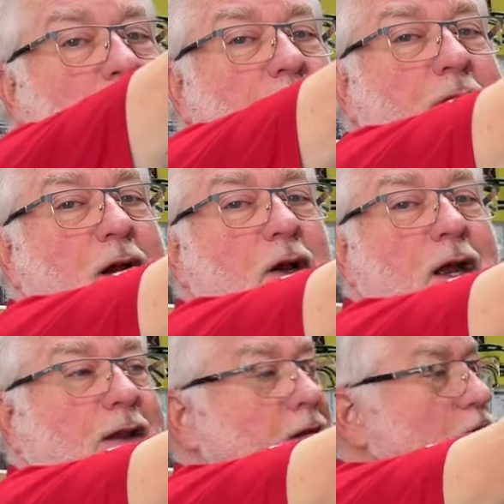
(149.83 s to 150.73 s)
on there.
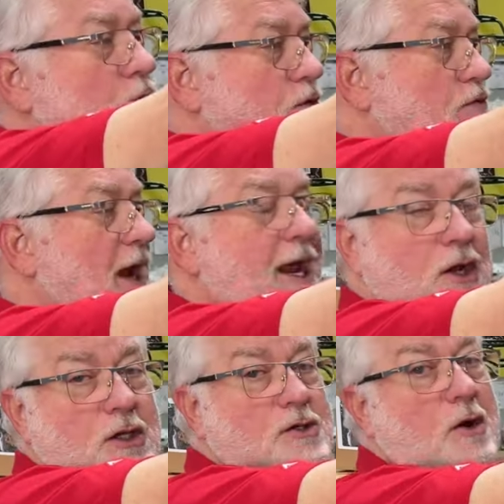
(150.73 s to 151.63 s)
And then of course rain
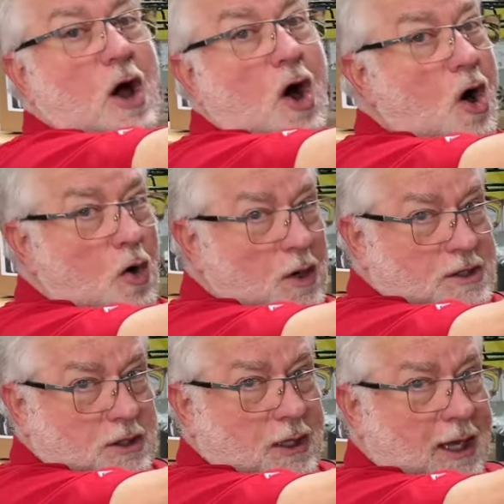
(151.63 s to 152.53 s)
hoods are
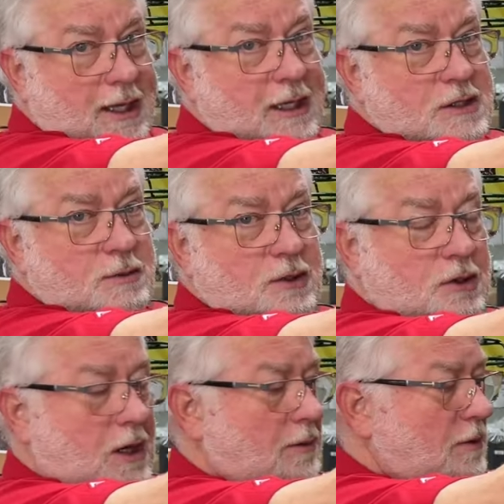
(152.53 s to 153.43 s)
always good ideas when you're
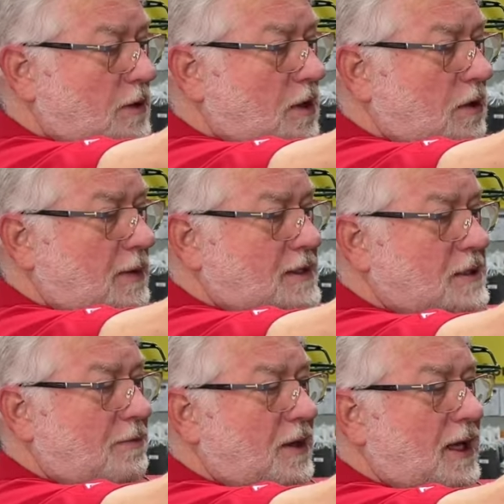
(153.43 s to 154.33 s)
talking about
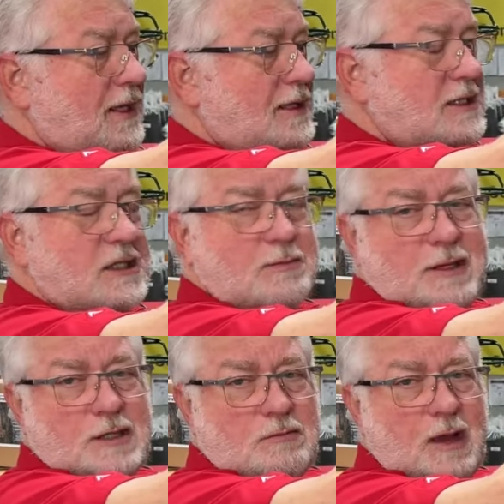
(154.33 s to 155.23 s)
something like this,
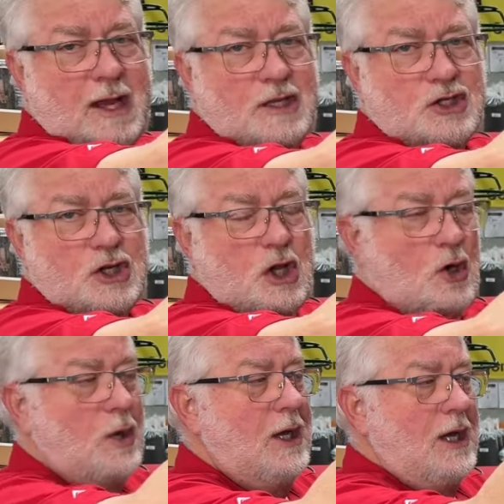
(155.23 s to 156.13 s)
especially rain and
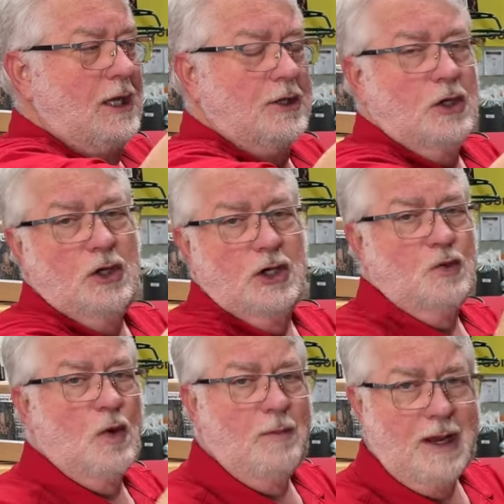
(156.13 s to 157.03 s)
snow. The
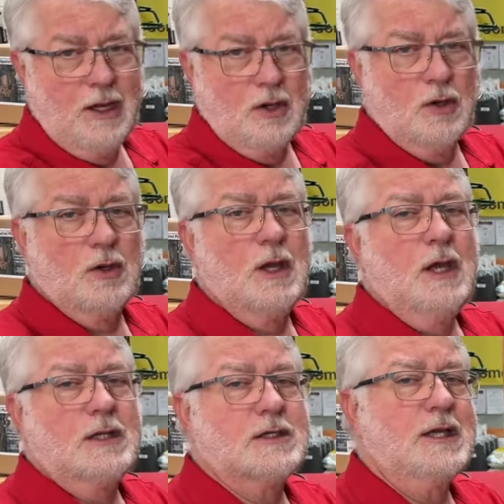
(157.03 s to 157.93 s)
hood will make your
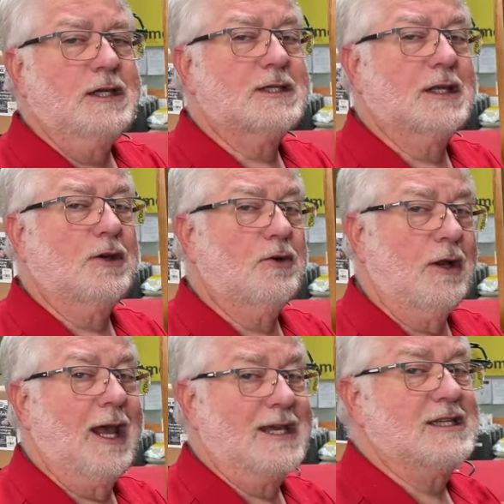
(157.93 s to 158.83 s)
seed cylinder
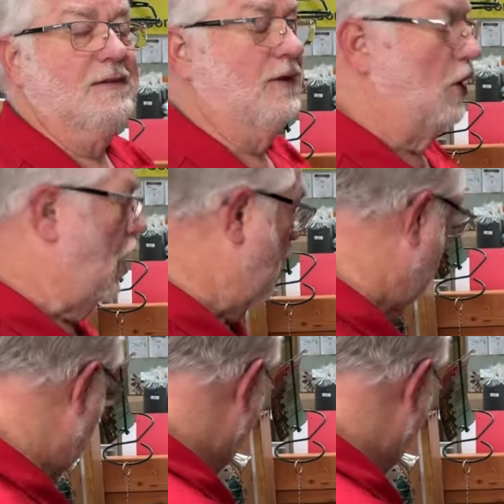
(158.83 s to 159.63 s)
last even longer.